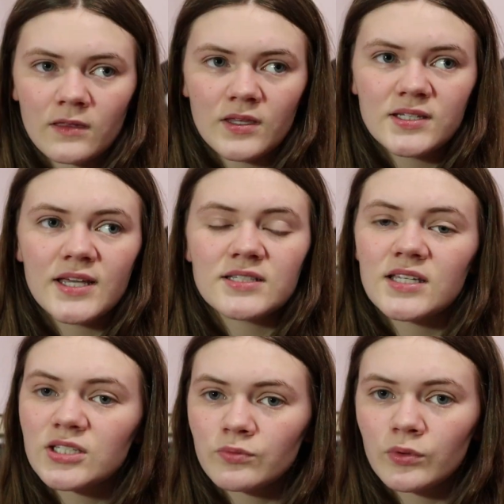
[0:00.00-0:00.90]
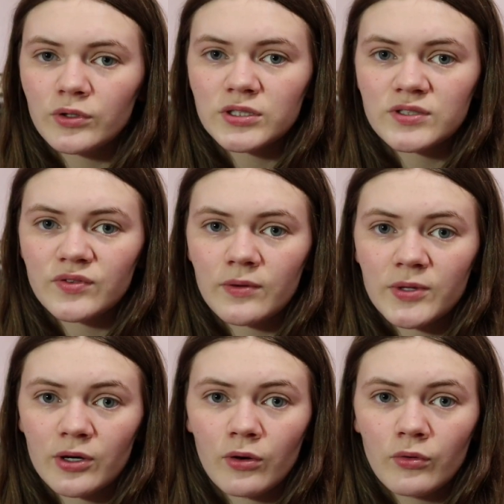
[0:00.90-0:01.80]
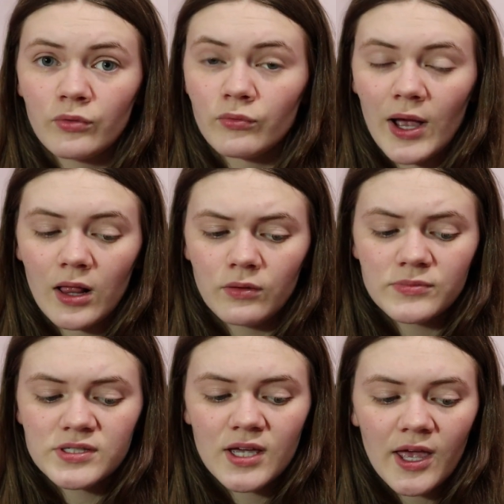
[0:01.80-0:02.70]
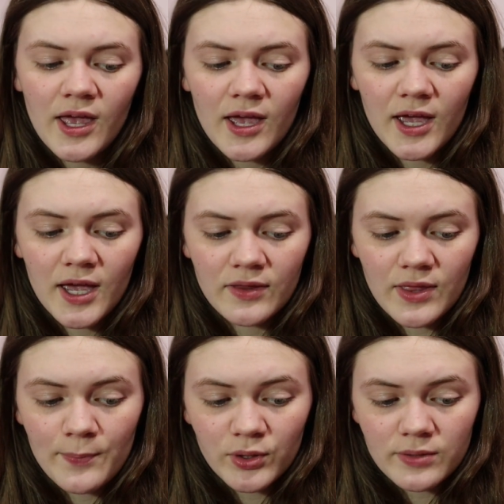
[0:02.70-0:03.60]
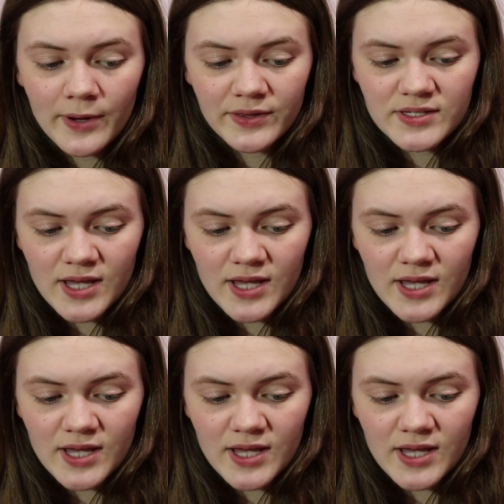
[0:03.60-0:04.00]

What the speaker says: they take 6 rulers from their own realms, and they put them on this